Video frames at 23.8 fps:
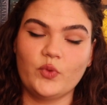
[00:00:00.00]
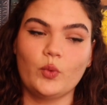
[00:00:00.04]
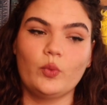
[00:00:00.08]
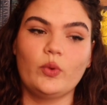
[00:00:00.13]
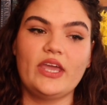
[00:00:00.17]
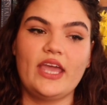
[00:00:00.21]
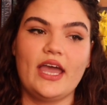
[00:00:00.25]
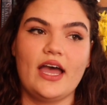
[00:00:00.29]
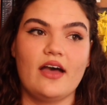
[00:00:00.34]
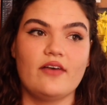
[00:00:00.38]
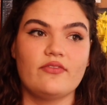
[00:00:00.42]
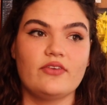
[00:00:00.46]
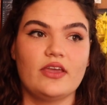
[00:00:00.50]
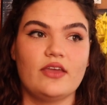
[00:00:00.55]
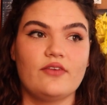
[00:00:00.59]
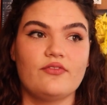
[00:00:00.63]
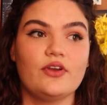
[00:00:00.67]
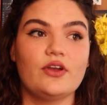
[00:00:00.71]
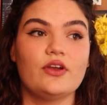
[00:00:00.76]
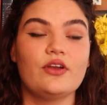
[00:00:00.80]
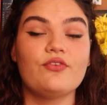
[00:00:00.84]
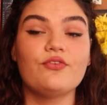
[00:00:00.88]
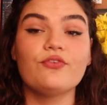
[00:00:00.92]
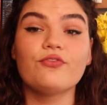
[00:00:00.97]
We have a
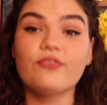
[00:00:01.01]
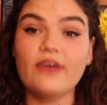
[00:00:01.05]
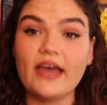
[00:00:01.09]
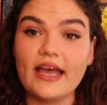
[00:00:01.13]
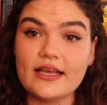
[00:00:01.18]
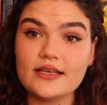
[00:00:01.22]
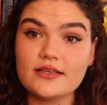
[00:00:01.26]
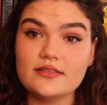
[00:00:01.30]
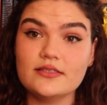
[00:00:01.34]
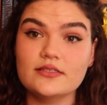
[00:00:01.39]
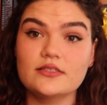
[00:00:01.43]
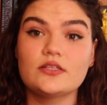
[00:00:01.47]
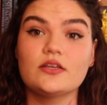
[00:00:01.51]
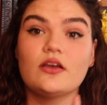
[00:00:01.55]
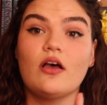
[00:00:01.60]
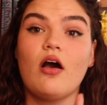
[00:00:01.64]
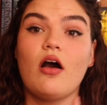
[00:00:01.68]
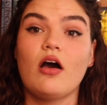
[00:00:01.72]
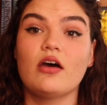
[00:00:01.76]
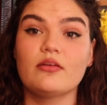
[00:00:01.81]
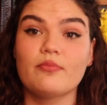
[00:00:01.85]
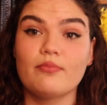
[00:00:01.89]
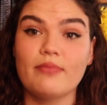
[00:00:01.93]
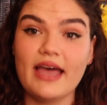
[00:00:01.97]
very fast,
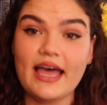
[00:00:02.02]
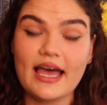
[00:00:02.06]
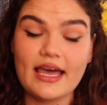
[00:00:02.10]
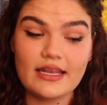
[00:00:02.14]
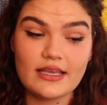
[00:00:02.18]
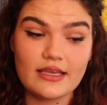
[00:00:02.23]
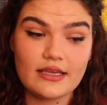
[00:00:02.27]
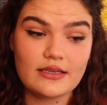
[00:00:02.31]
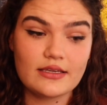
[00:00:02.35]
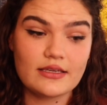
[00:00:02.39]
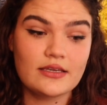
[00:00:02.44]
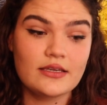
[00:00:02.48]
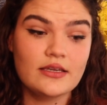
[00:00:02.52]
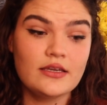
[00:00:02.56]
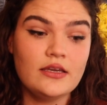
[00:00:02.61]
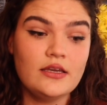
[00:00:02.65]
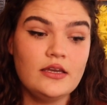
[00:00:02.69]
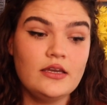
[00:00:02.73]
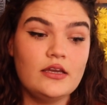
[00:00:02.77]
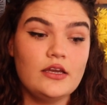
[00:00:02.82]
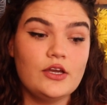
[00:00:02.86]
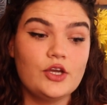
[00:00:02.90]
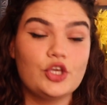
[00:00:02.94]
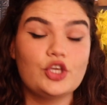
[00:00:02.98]
automatic,
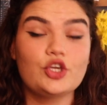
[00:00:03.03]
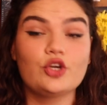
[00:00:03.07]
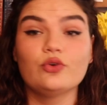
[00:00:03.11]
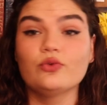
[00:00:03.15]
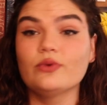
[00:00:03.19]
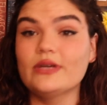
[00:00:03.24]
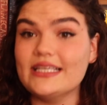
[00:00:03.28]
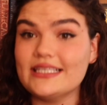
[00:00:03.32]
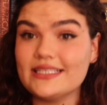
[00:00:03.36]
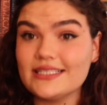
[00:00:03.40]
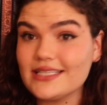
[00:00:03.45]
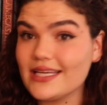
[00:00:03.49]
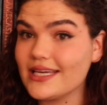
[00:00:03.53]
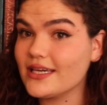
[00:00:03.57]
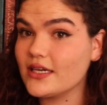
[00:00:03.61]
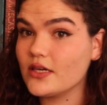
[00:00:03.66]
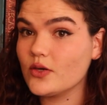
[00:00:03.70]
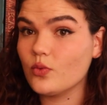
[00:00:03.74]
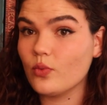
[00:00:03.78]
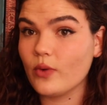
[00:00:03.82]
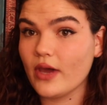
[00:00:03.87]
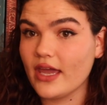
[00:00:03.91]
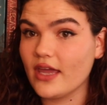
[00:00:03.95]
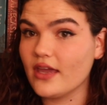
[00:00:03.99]

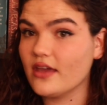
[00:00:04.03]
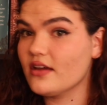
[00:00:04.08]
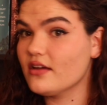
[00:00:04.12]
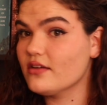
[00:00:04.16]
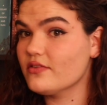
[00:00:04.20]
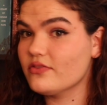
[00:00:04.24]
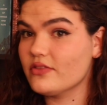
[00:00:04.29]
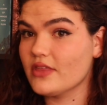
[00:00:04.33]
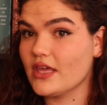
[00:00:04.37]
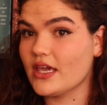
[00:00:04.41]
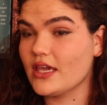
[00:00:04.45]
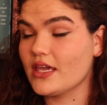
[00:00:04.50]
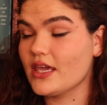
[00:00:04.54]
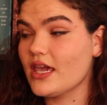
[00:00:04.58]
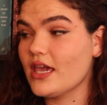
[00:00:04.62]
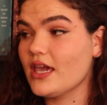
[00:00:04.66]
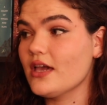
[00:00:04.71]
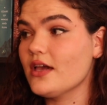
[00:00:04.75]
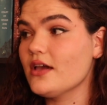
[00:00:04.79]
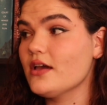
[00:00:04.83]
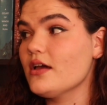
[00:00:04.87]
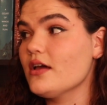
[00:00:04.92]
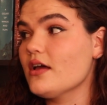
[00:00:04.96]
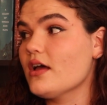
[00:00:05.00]
heuristic way of thinking,